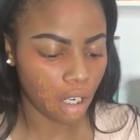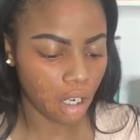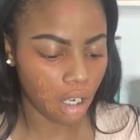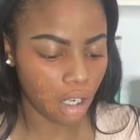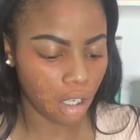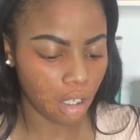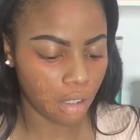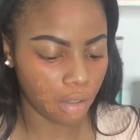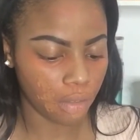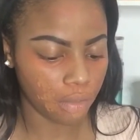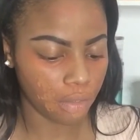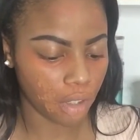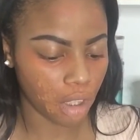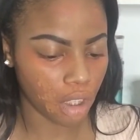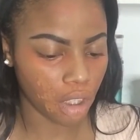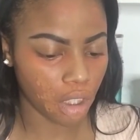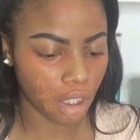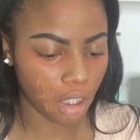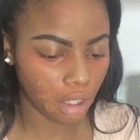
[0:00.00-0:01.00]
of
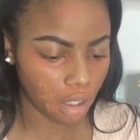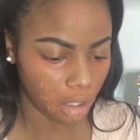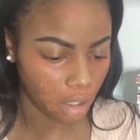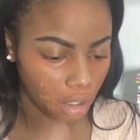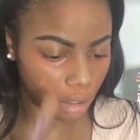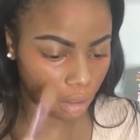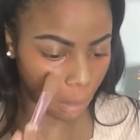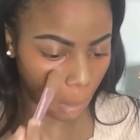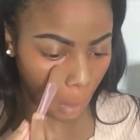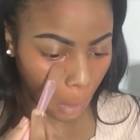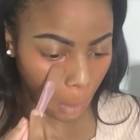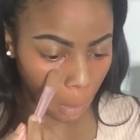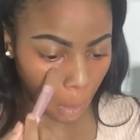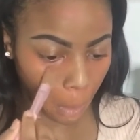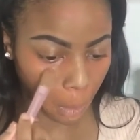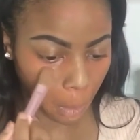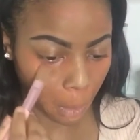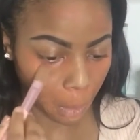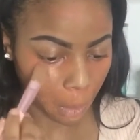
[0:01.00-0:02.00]
the
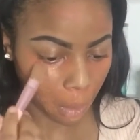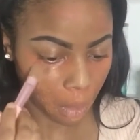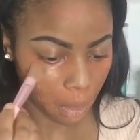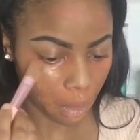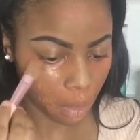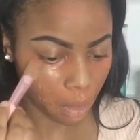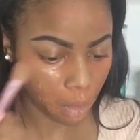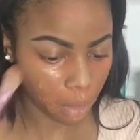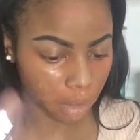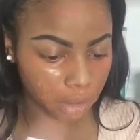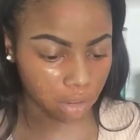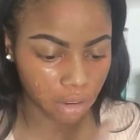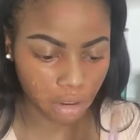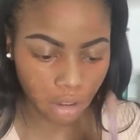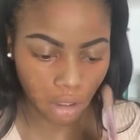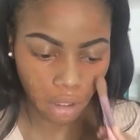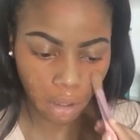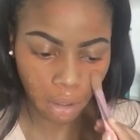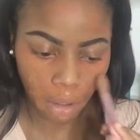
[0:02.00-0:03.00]
orange,